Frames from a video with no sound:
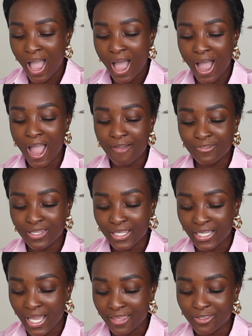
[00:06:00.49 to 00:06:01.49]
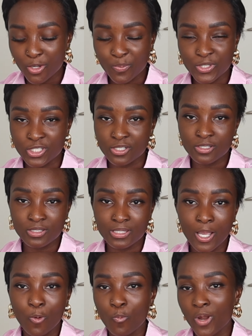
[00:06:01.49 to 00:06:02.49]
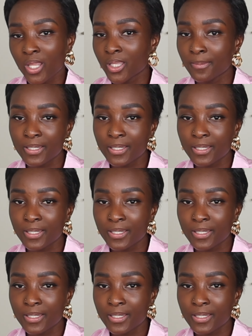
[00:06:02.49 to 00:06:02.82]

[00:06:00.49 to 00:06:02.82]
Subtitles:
I haven't like had the opportunity to like wear them